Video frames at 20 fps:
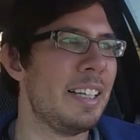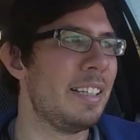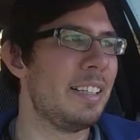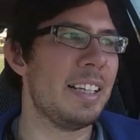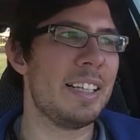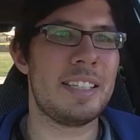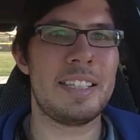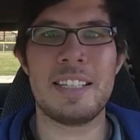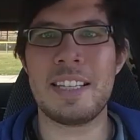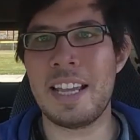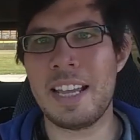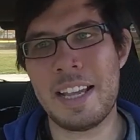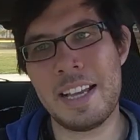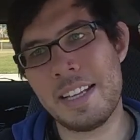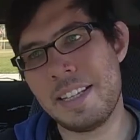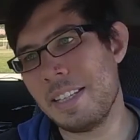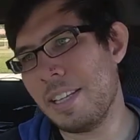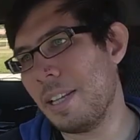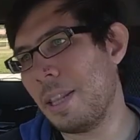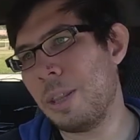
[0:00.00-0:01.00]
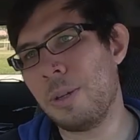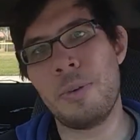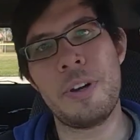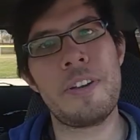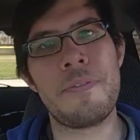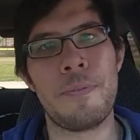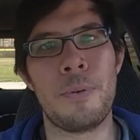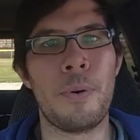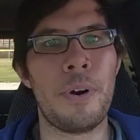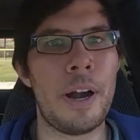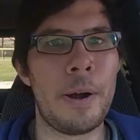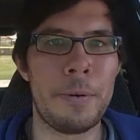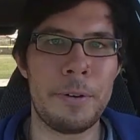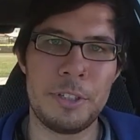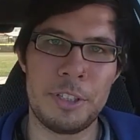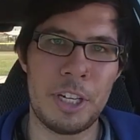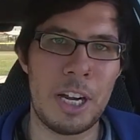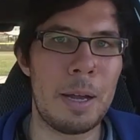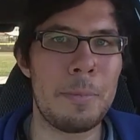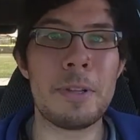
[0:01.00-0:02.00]
let's say it's a 3-4 hour
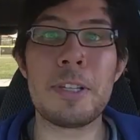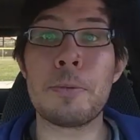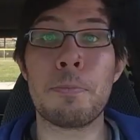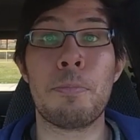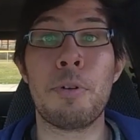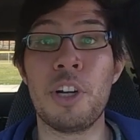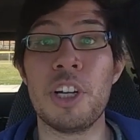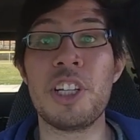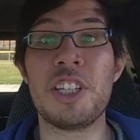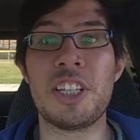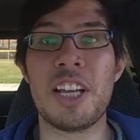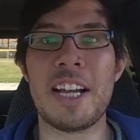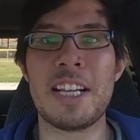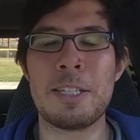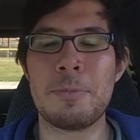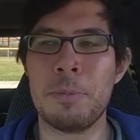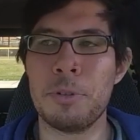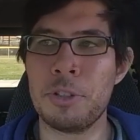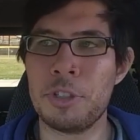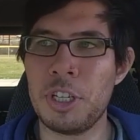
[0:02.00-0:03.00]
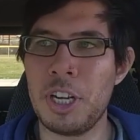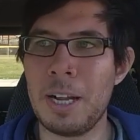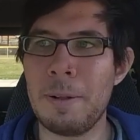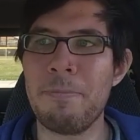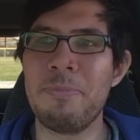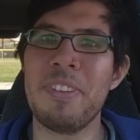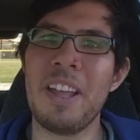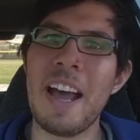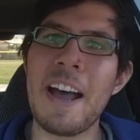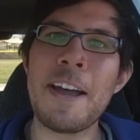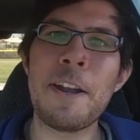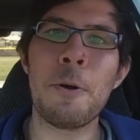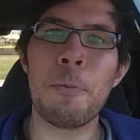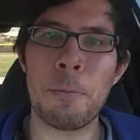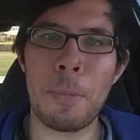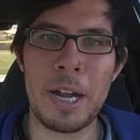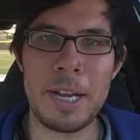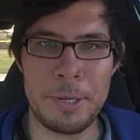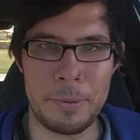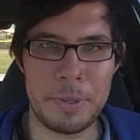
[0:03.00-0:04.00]
job, it's a pretty sizable job, I don't
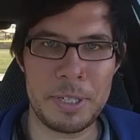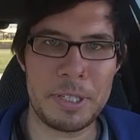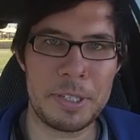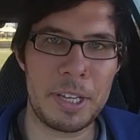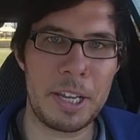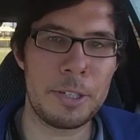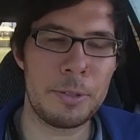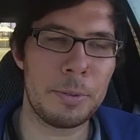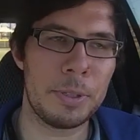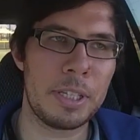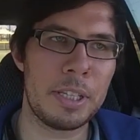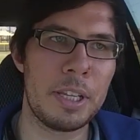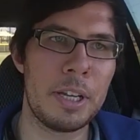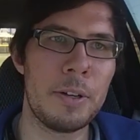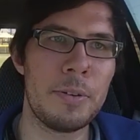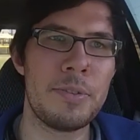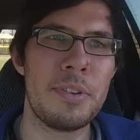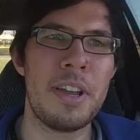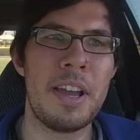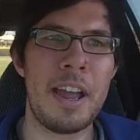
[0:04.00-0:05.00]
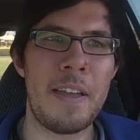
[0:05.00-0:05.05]
mind rescheduling those.